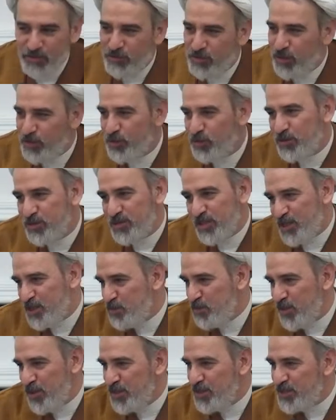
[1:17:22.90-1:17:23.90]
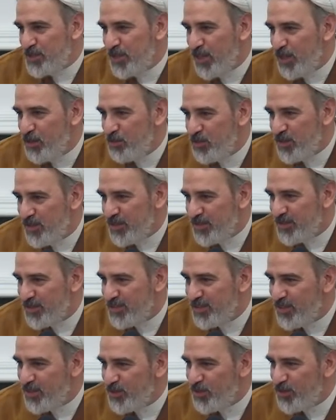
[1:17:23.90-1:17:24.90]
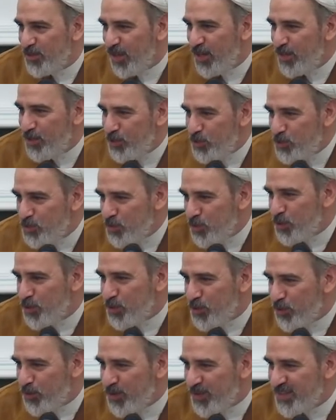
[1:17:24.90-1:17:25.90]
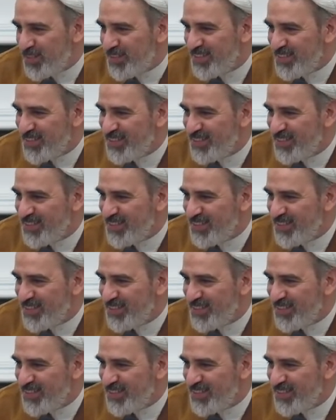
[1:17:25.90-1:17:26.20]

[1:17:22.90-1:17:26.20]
Fatrus says, please take me. You know, I need to be cured.